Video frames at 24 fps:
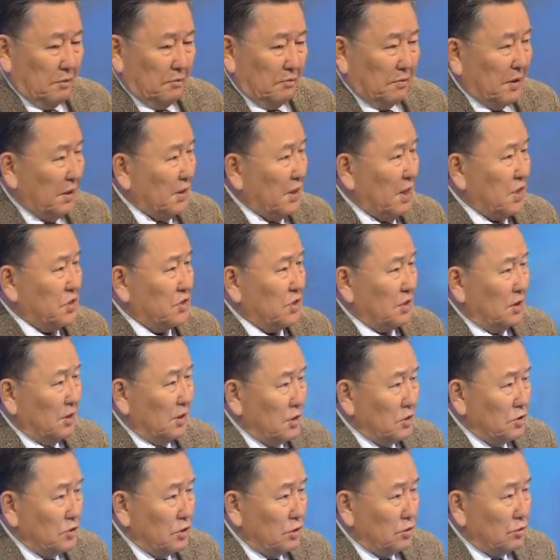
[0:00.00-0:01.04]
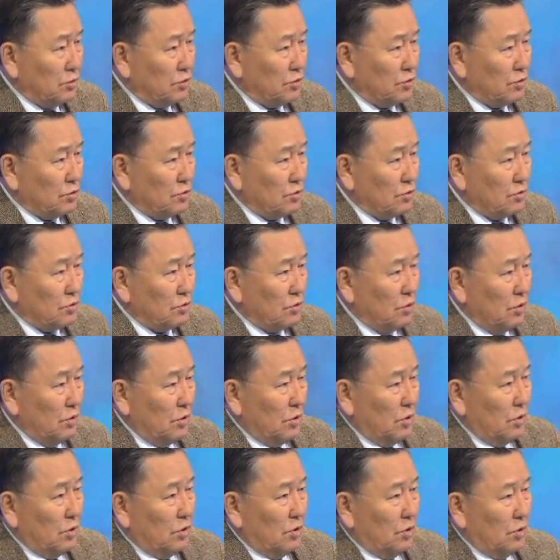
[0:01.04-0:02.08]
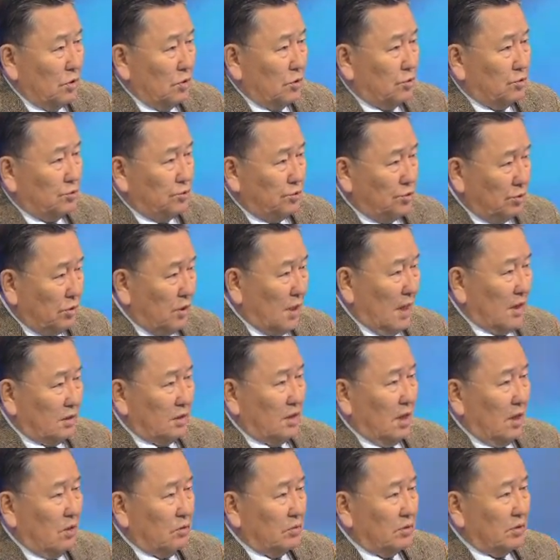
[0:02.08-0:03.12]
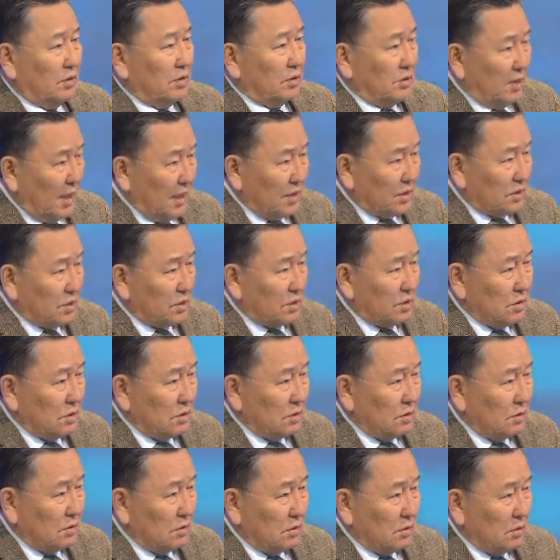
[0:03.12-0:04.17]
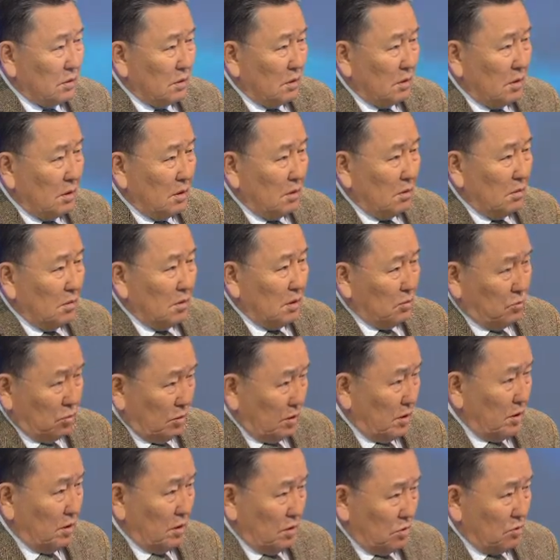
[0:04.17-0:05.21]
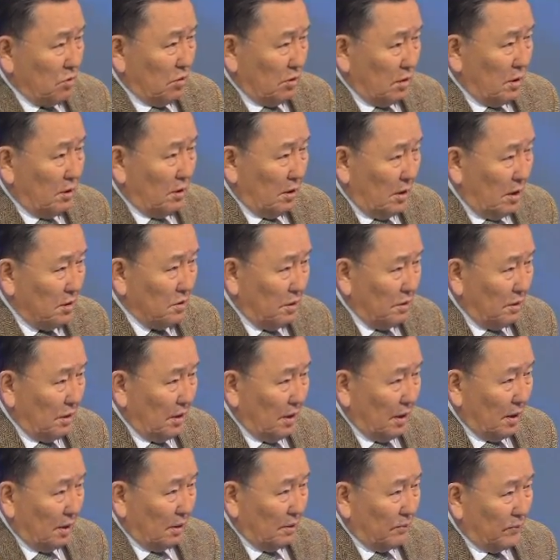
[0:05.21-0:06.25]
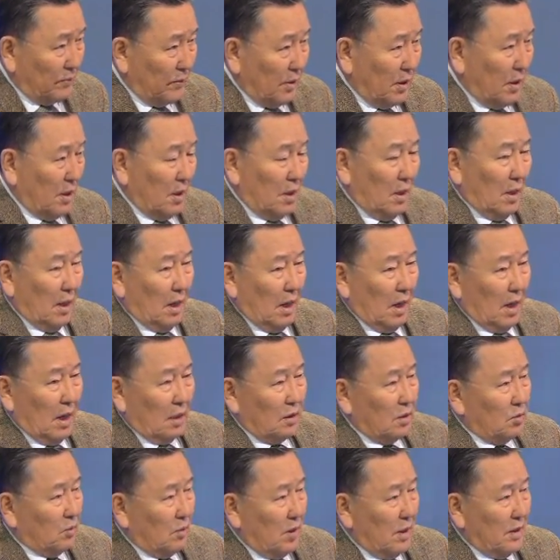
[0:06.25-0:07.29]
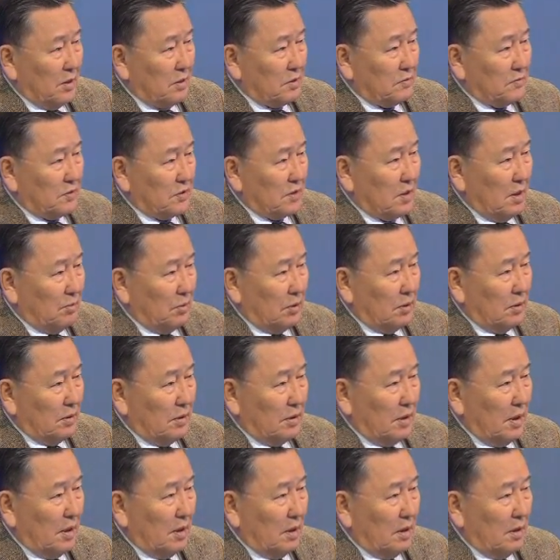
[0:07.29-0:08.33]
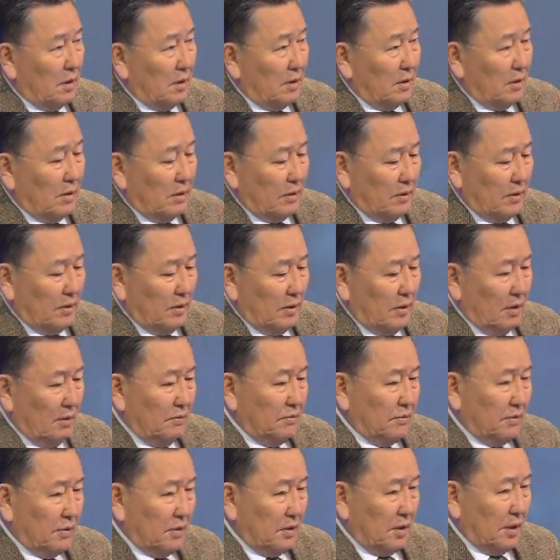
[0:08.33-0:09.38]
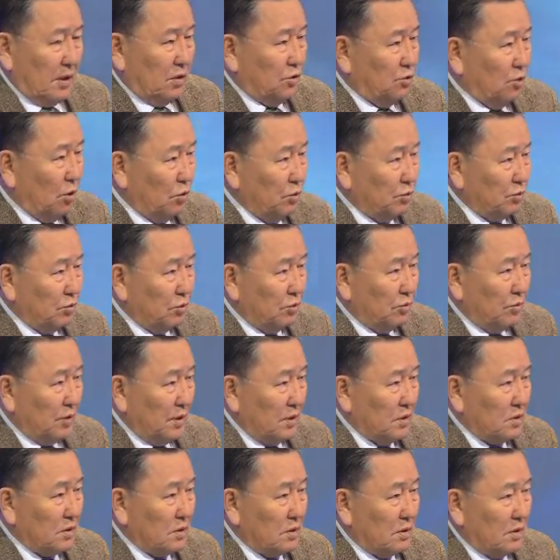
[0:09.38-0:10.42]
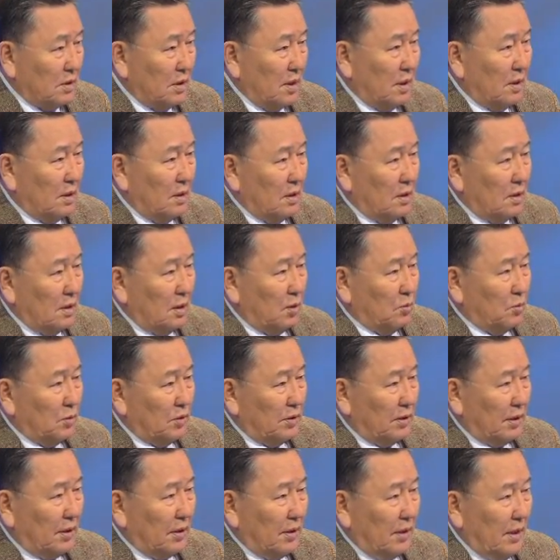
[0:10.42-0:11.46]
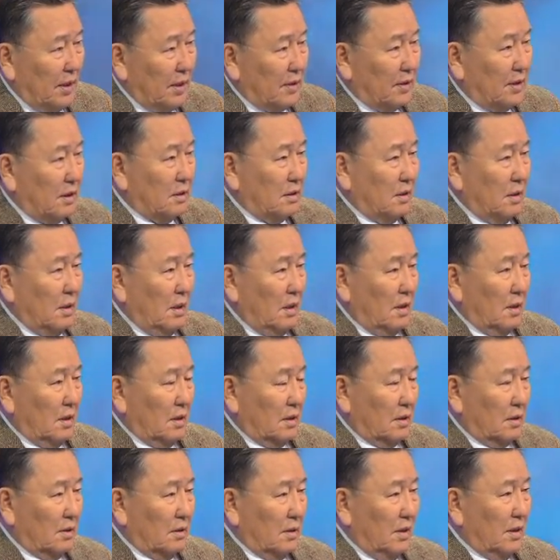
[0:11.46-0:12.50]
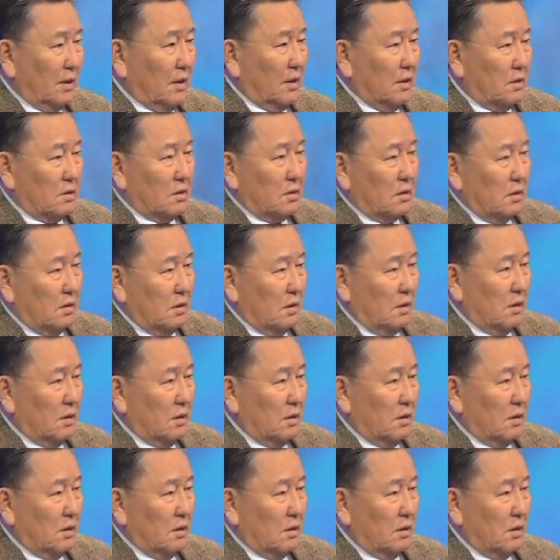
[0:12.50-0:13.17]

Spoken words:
financial institutions to cut down the debts. It is not an easy thing. Otherwise, for example, if they don't do this, they will declare that Greek is